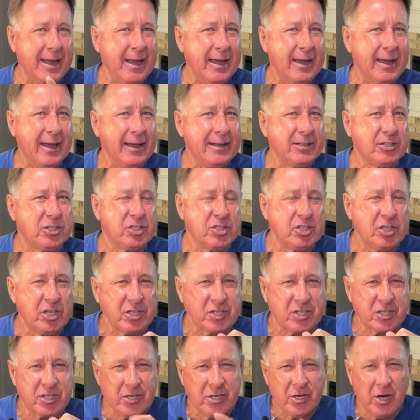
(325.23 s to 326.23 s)
it's
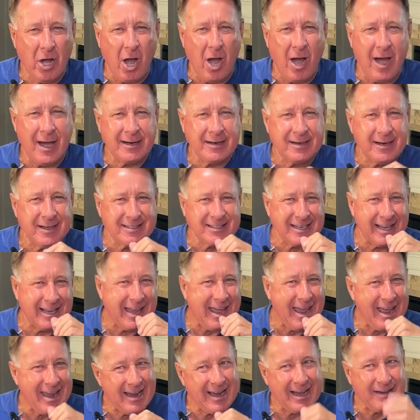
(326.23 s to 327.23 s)
just not, it's like,
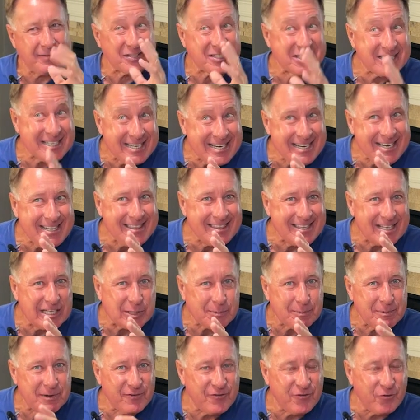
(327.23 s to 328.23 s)
hey, I've seen this
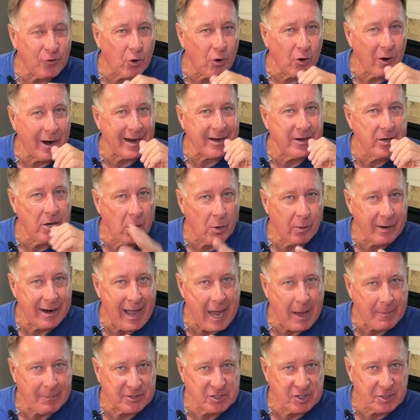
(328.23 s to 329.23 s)
before. I know what
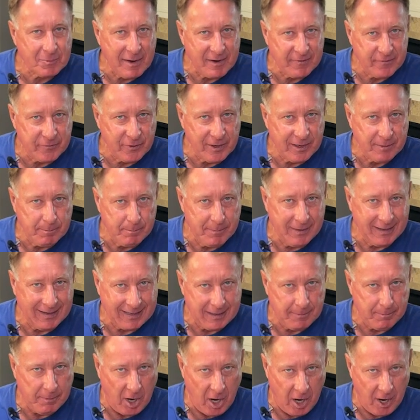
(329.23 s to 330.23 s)
happened to my friend
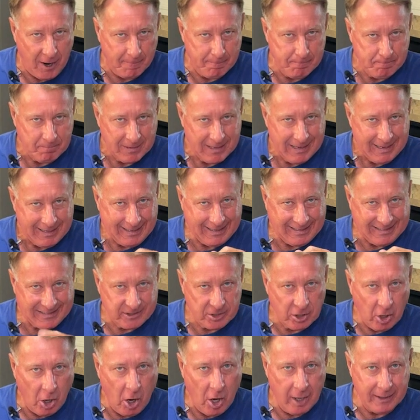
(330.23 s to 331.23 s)
Billy Bob. He's
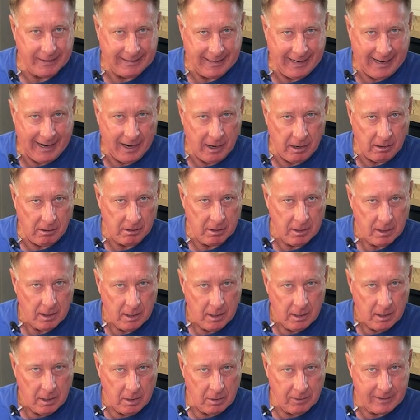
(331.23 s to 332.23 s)
gone now,
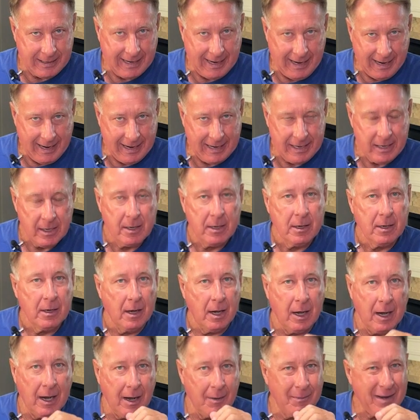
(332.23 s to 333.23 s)
okay?
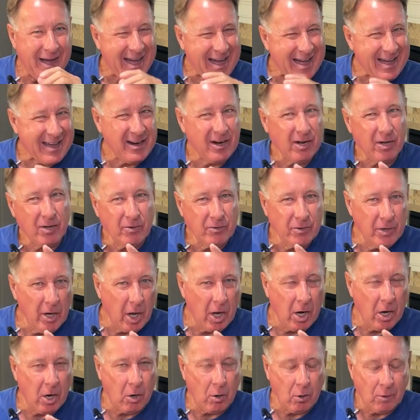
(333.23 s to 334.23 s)
I don't
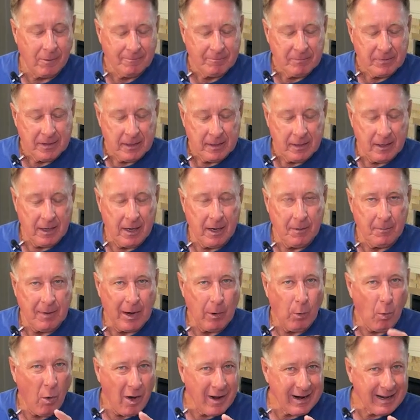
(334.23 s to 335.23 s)
know. I
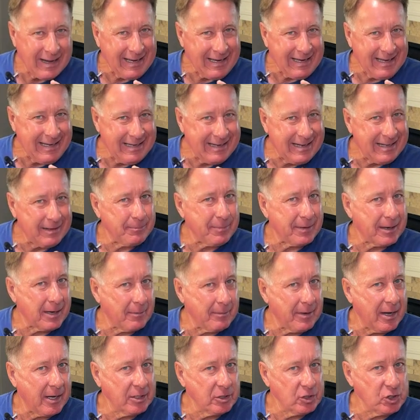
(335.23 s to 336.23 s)
want to eat it, but
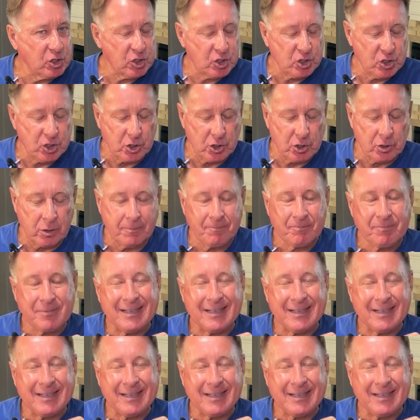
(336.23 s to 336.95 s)
I'm unsure.